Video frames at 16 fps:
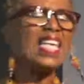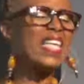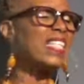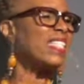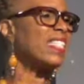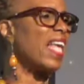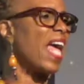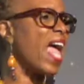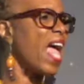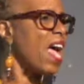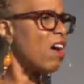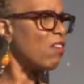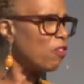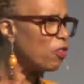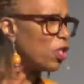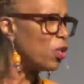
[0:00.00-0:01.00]
It's
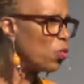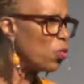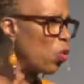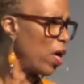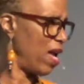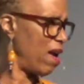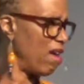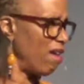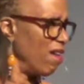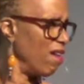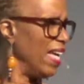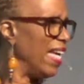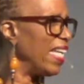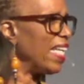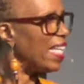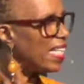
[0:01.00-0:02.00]
everywhere.
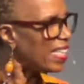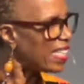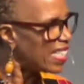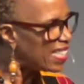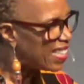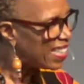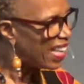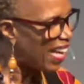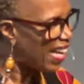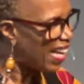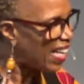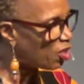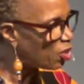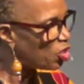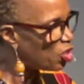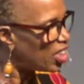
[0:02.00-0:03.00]
It is the
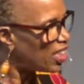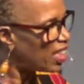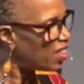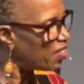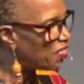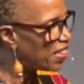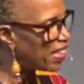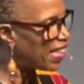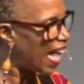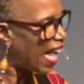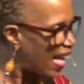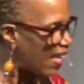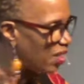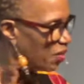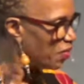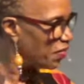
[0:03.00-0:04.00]
energy of
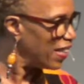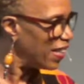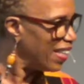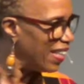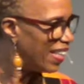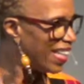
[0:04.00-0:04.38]
life.